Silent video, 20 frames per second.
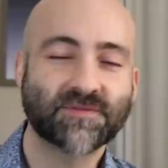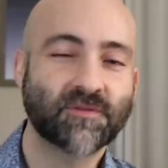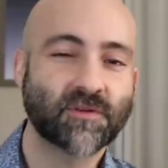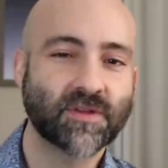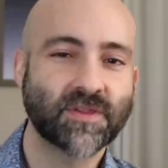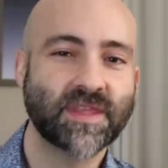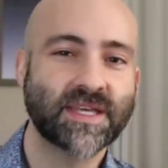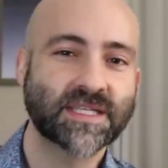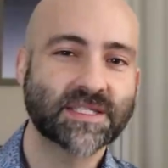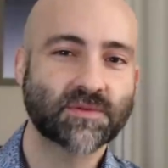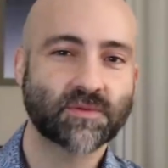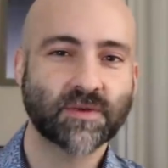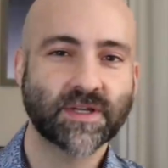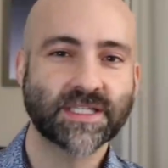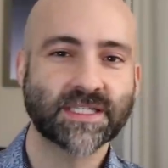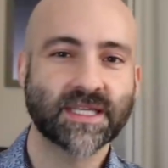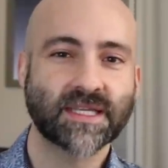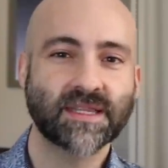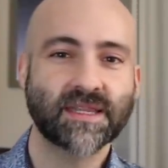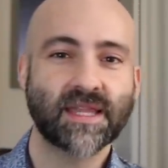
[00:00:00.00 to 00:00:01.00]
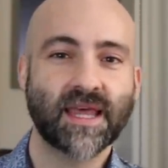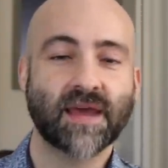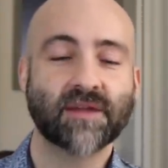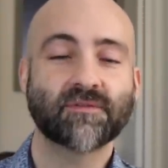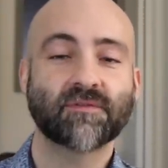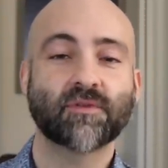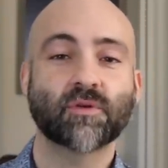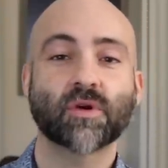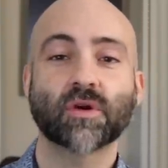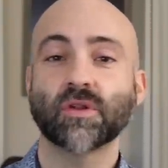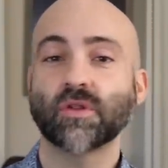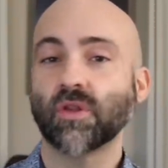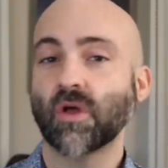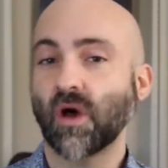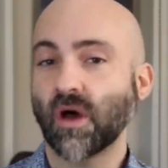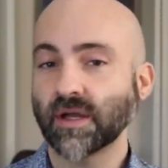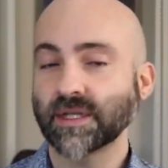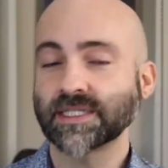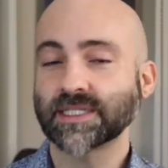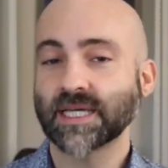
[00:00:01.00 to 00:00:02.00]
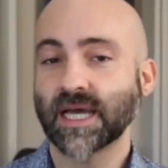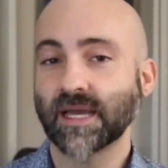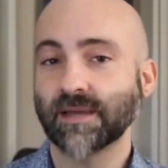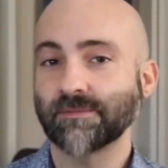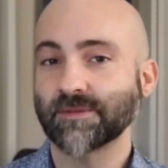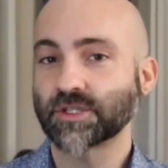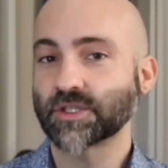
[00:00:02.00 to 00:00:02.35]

for this reason that for a long time